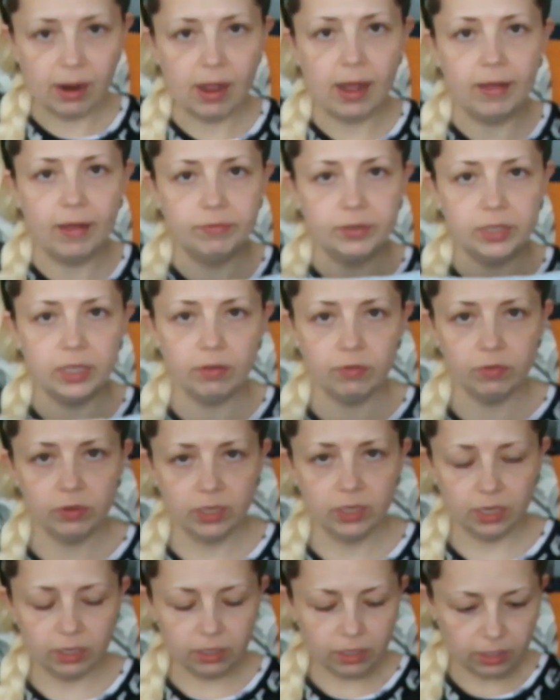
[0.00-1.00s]
I've
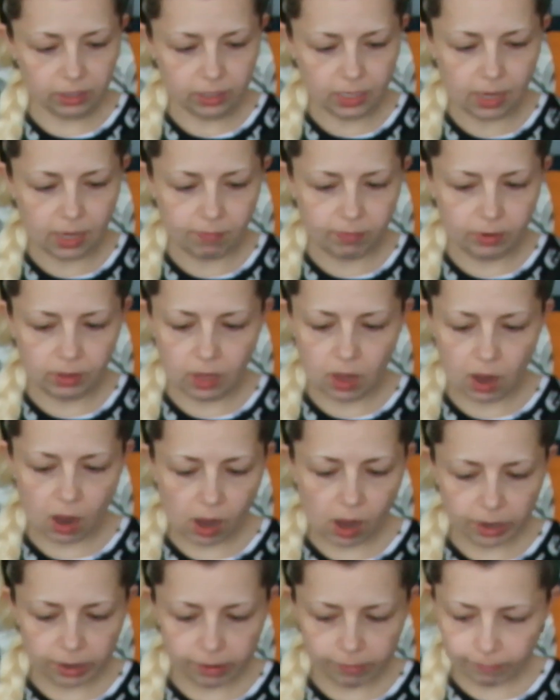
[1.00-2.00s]
given it another
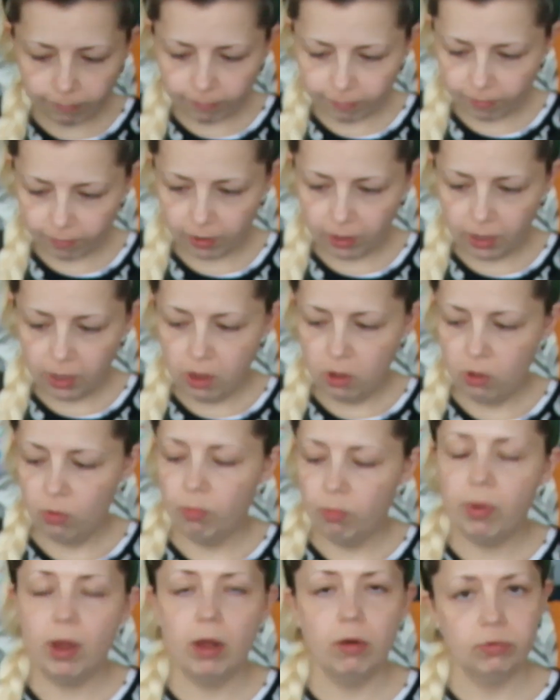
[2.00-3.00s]
life
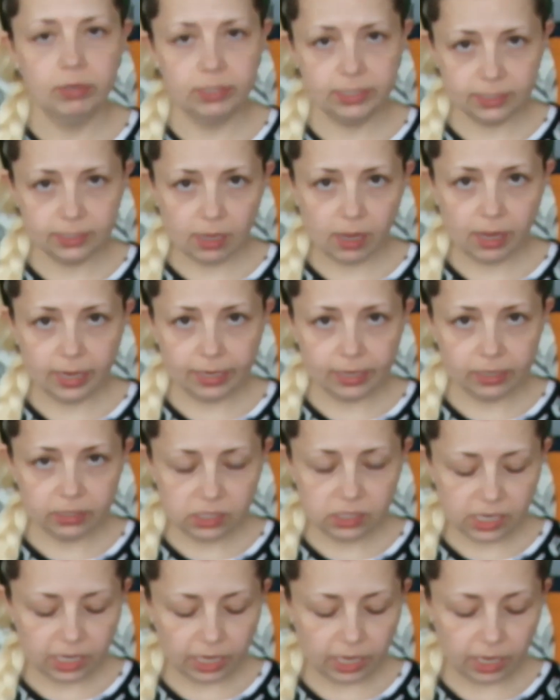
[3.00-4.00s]
by
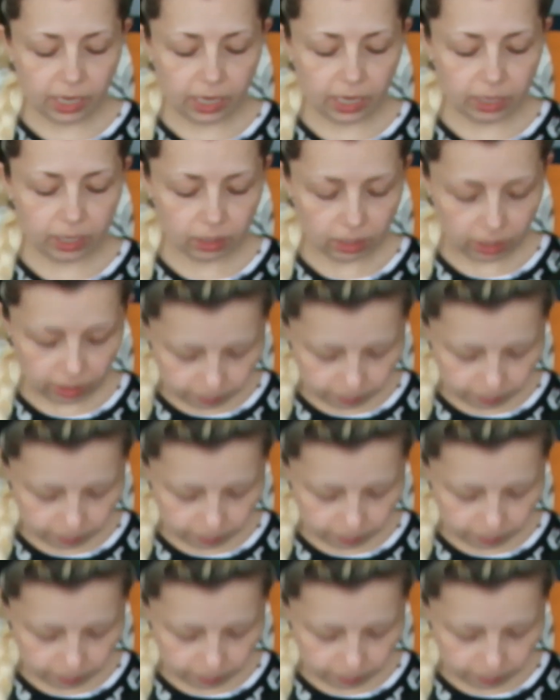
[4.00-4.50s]
recycling it,